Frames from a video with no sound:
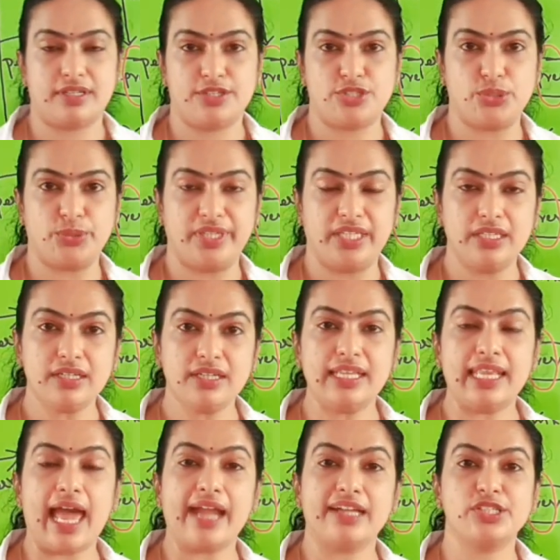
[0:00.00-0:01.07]
So here
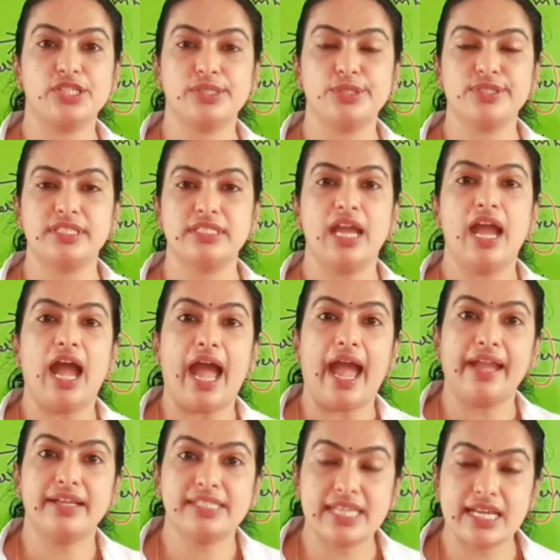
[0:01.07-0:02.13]
lactose
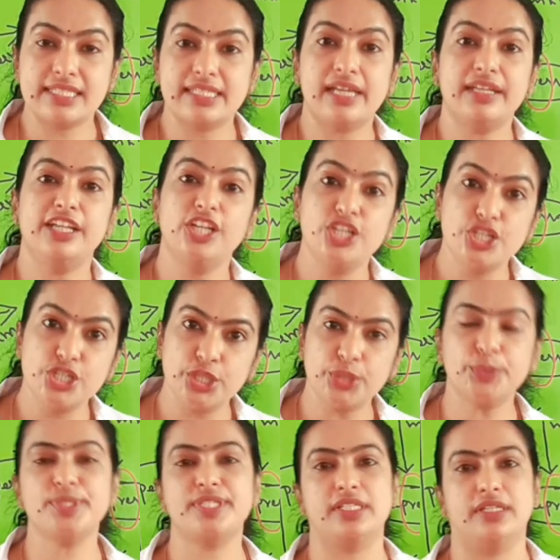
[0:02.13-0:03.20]
acts as an
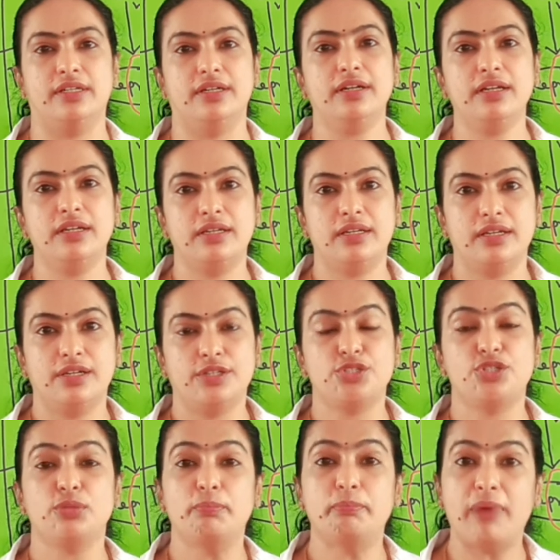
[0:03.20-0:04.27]
inducer
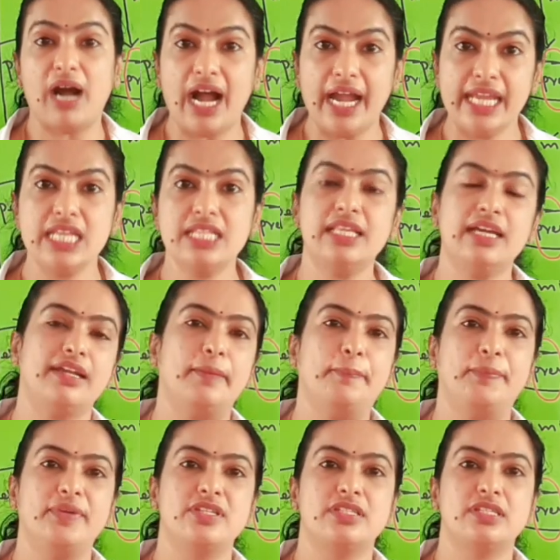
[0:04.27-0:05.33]
to bind the
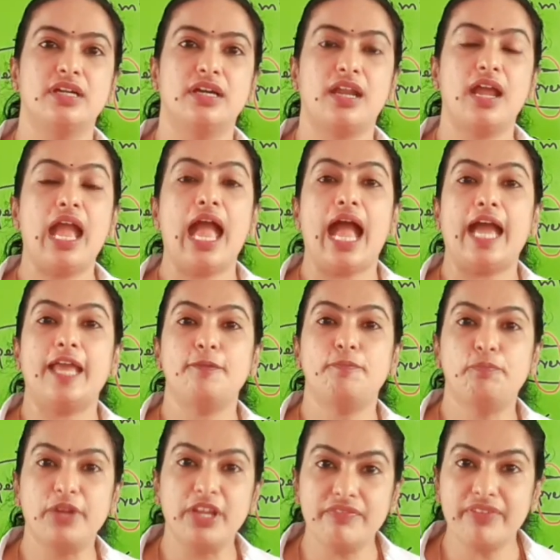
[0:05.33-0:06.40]
repressor
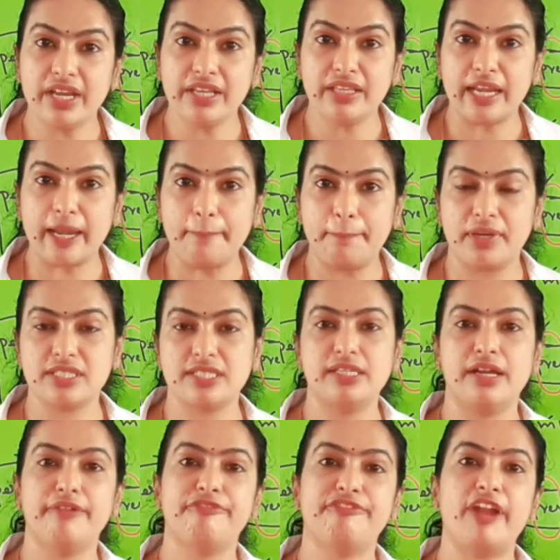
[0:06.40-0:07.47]
and prevent the
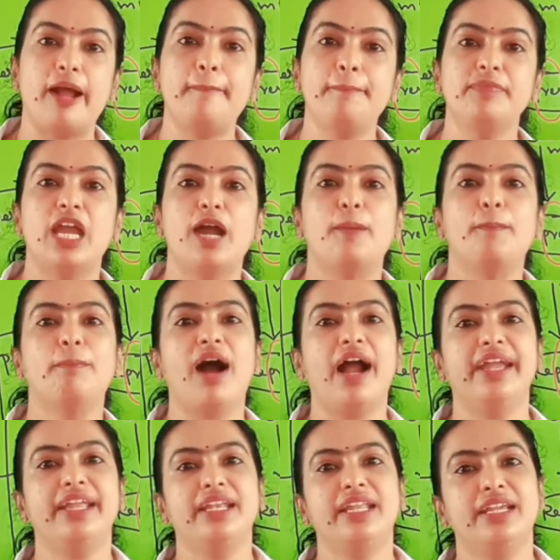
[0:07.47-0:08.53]
repressor from
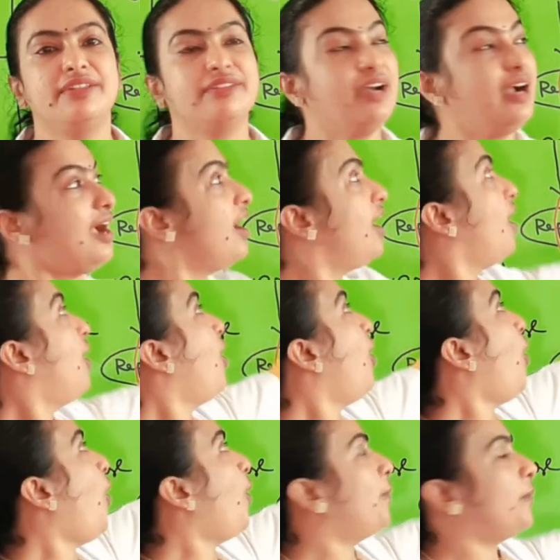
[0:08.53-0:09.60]
binding the
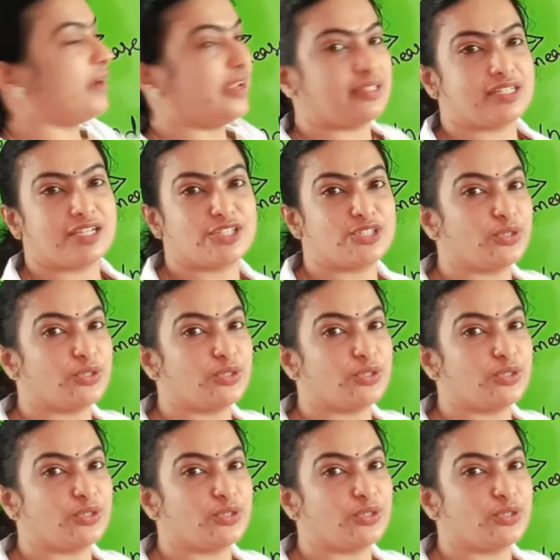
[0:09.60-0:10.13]
operator.